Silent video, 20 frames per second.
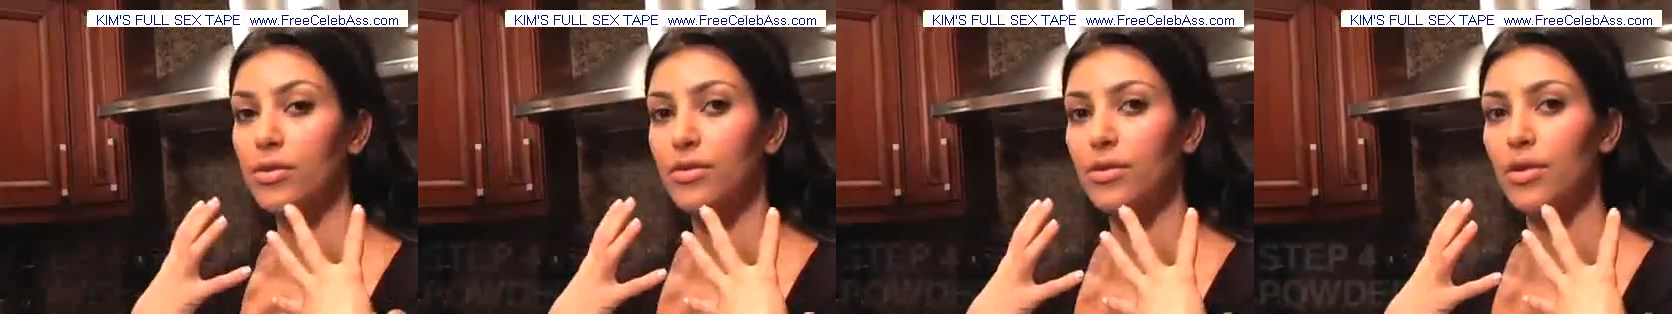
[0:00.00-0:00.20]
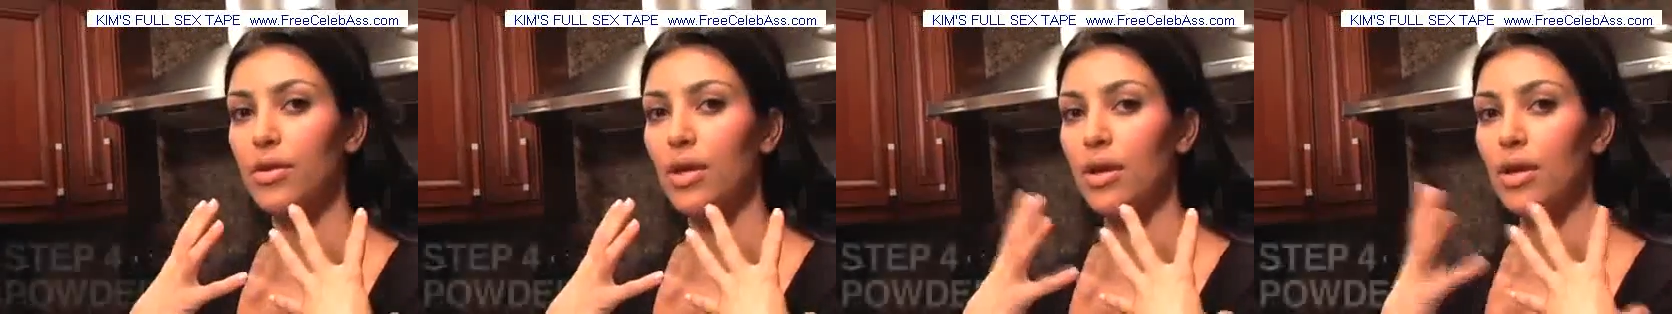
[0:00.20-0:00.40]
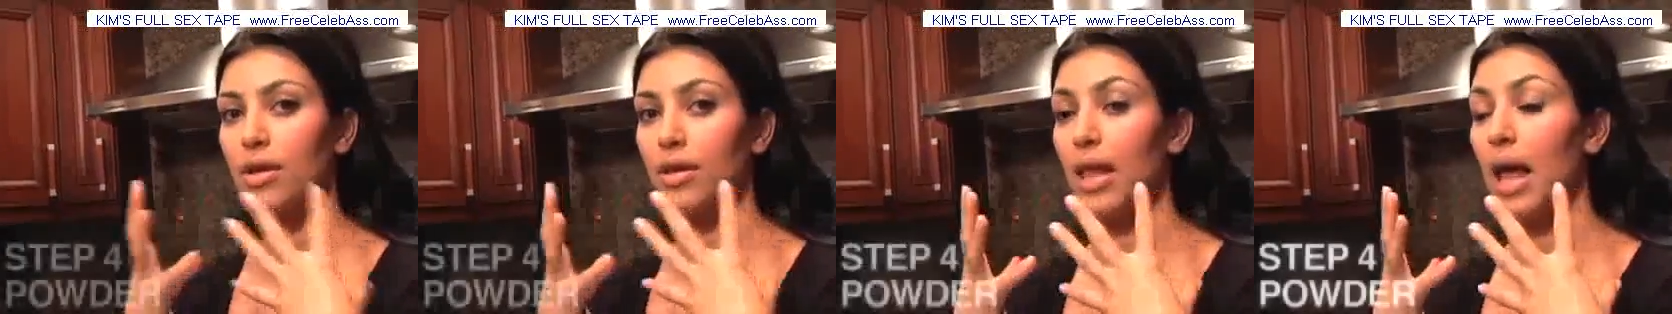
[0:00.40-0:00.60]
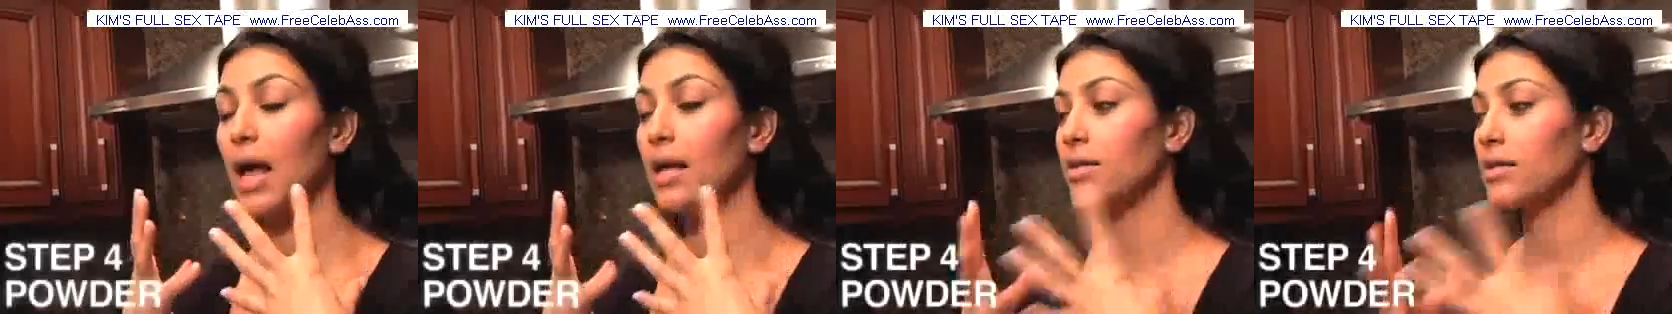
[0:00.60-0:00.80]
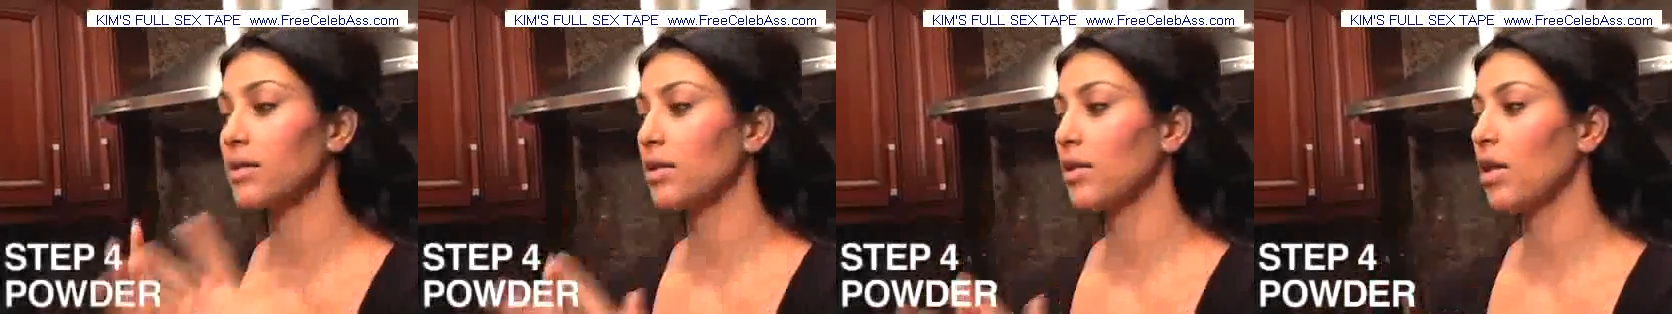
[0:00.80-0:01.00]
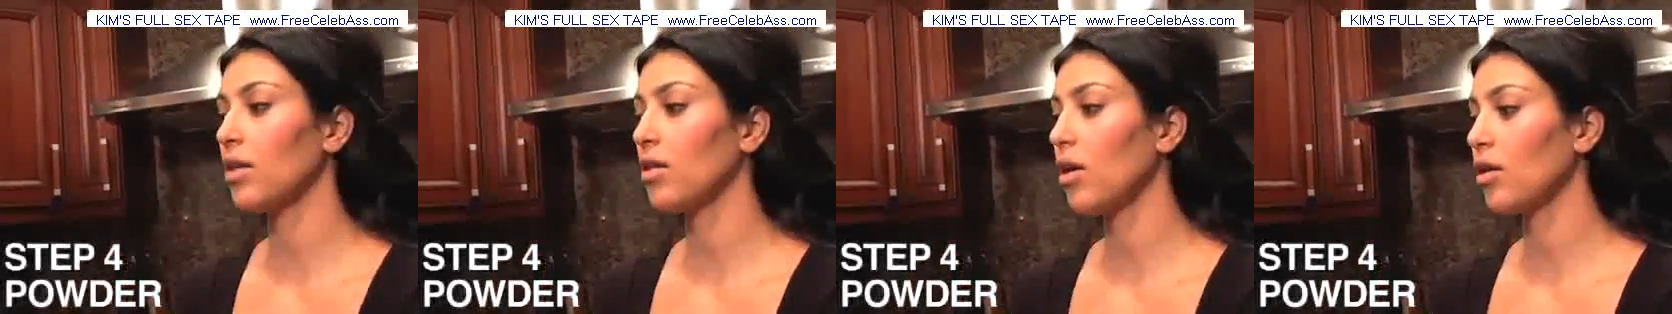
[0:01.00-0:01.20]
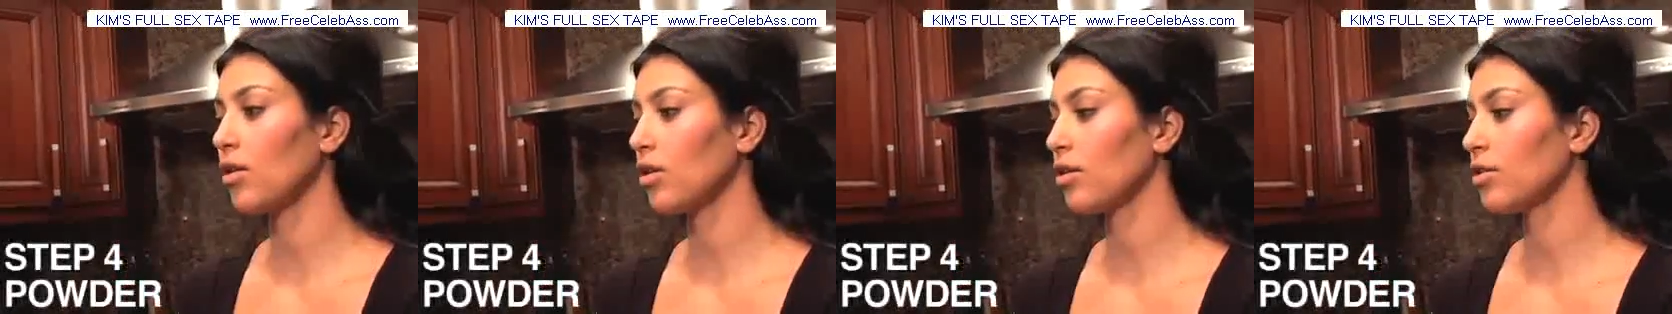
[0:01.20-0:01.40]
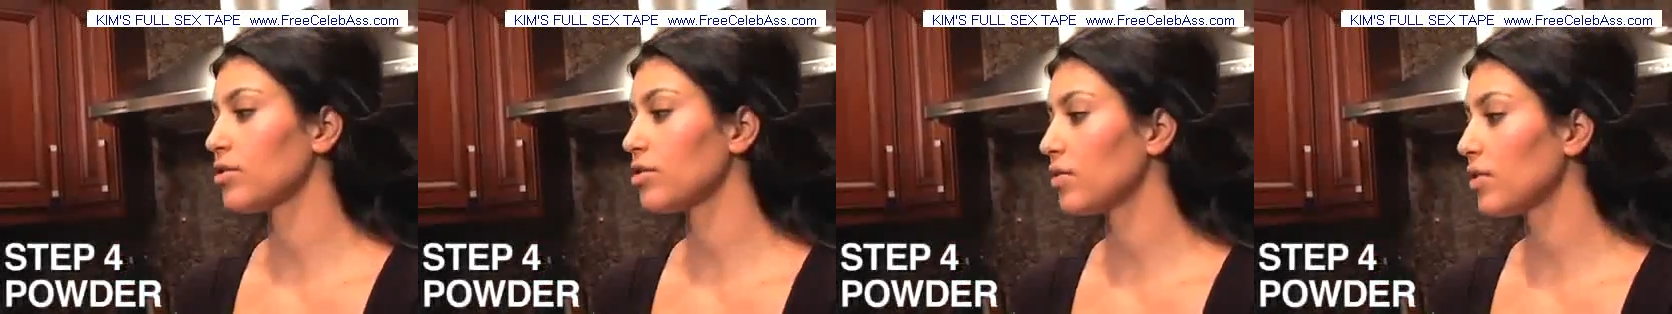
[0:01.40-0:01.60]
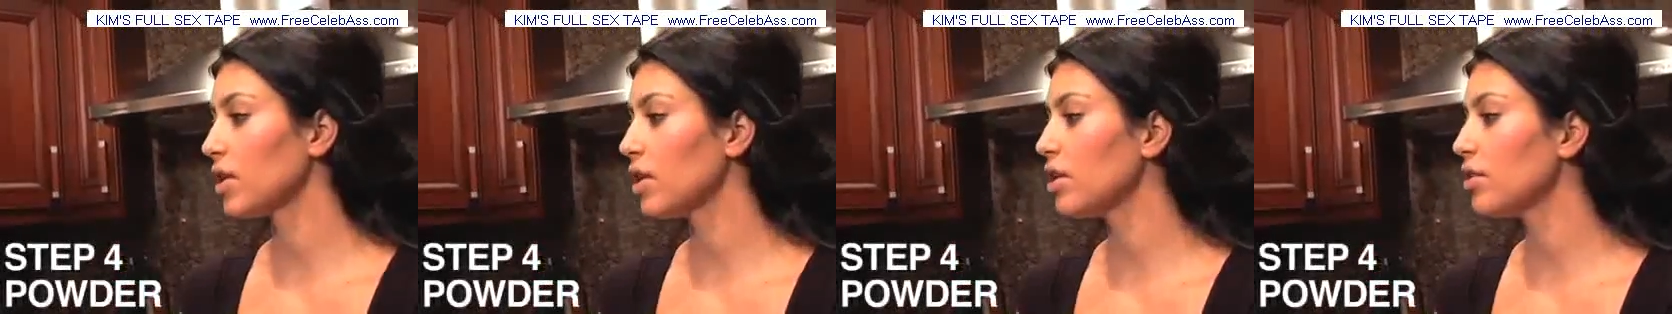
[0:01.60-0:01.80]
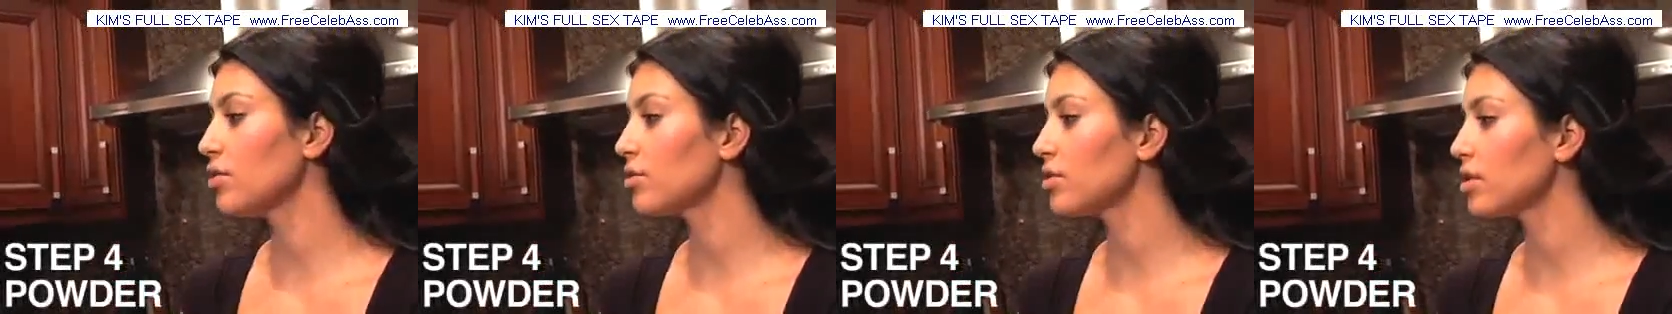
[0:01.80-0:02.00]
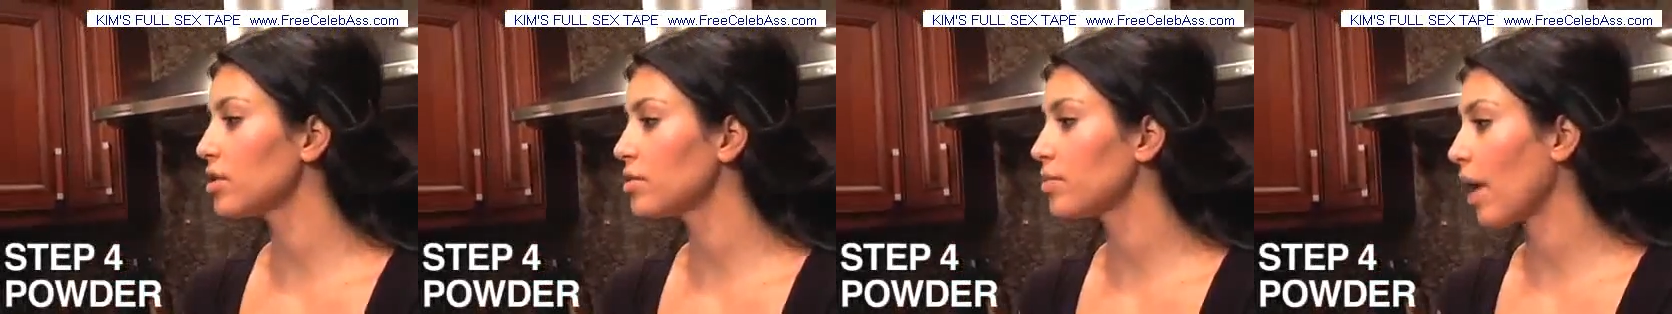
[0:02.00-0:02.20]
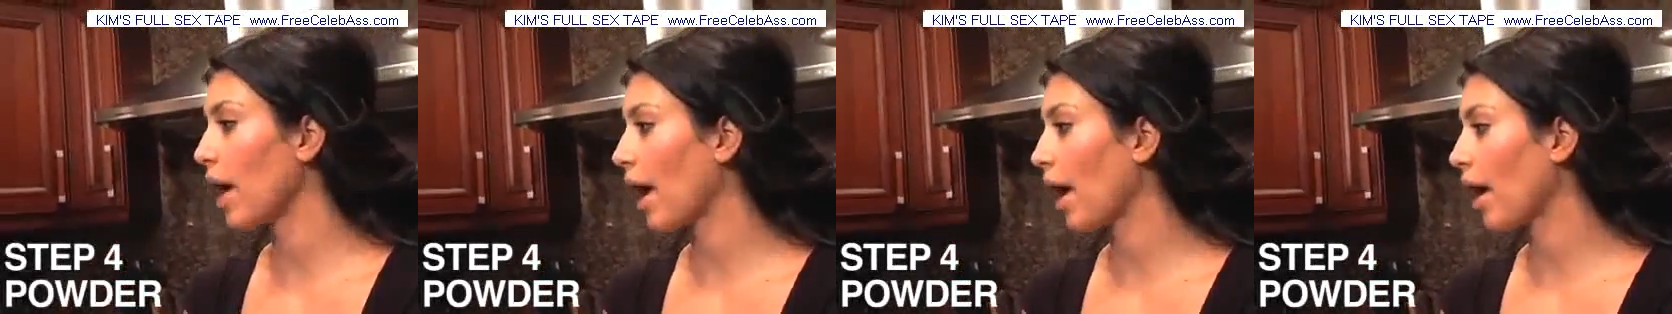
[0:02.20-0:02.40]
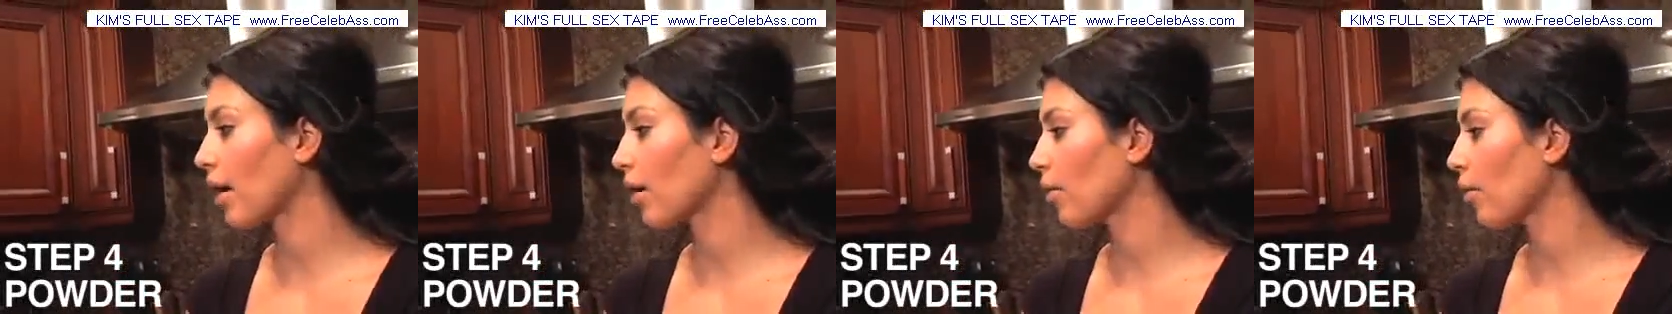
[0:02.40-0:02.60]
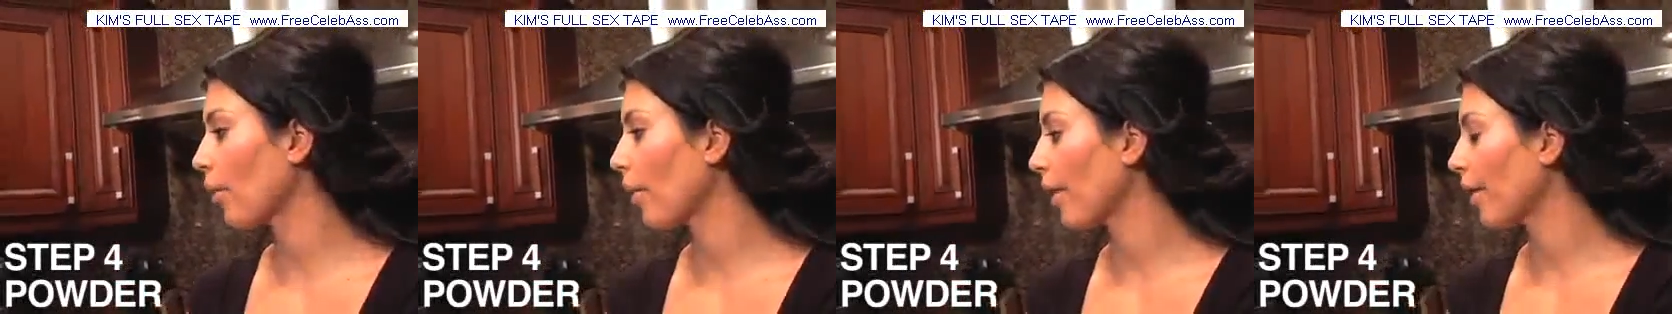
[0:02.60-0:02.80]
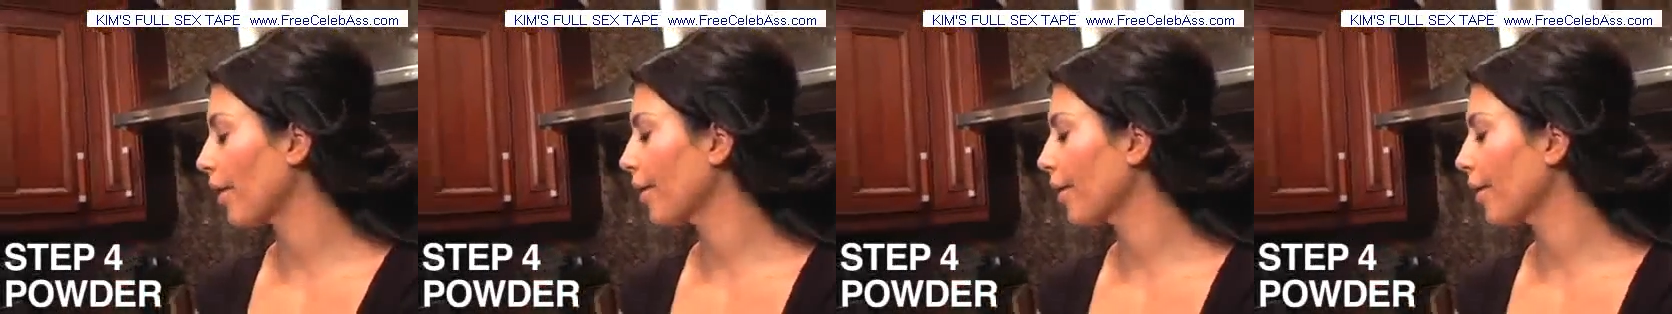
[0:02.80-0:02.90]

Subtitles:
so that it lasts a lot longer. So he uses MAC. What?